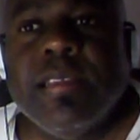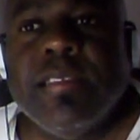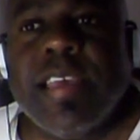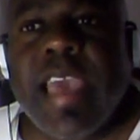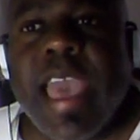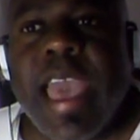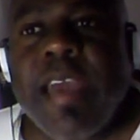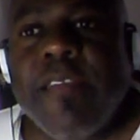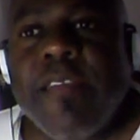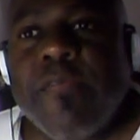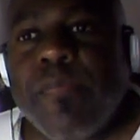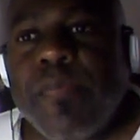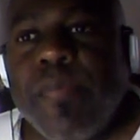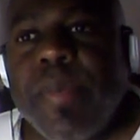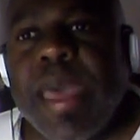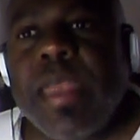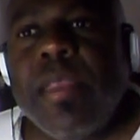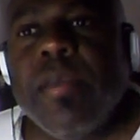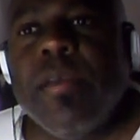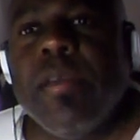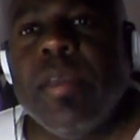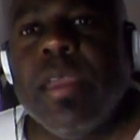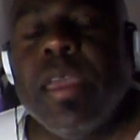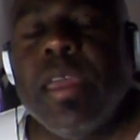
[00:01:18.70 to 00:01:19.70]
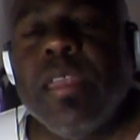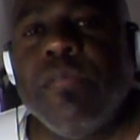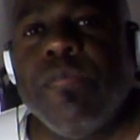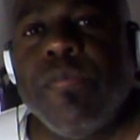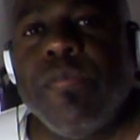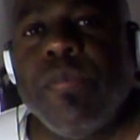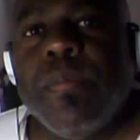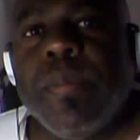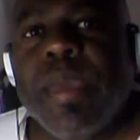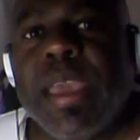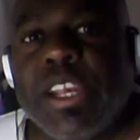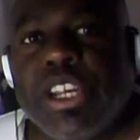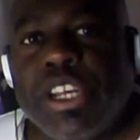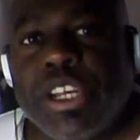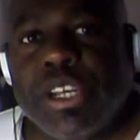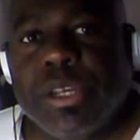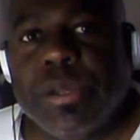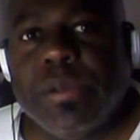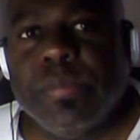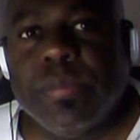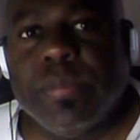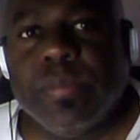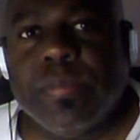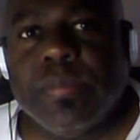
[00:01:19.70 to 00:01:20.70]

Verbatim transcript: to have better information